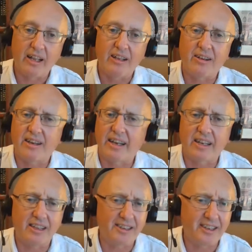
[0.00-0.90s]
You could
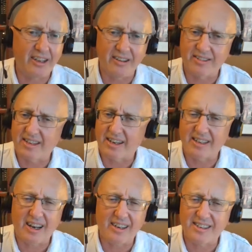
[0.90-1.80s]
get these used at
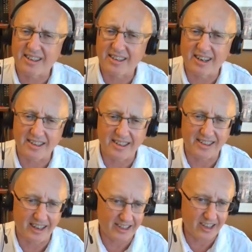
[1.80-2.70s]
tons and tons of sites.